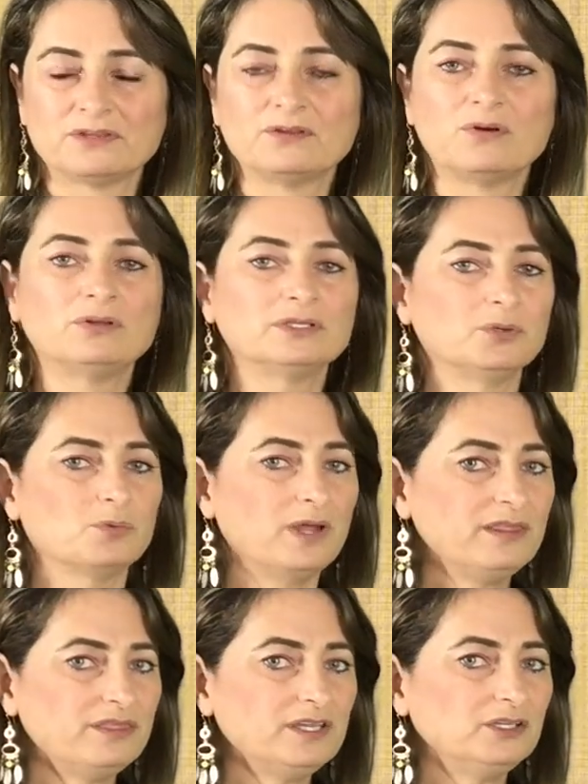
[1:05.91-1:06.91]
The only
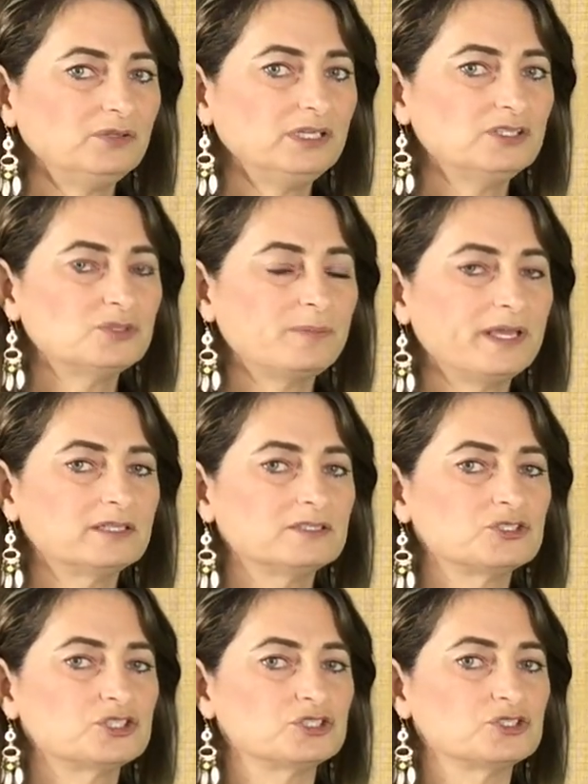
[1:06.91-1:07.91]
one thing you need to pay
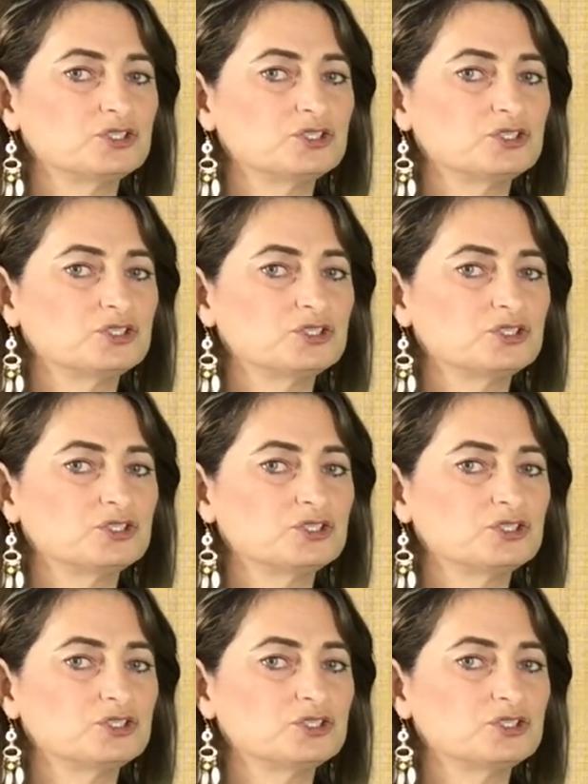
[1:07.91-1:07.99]
attention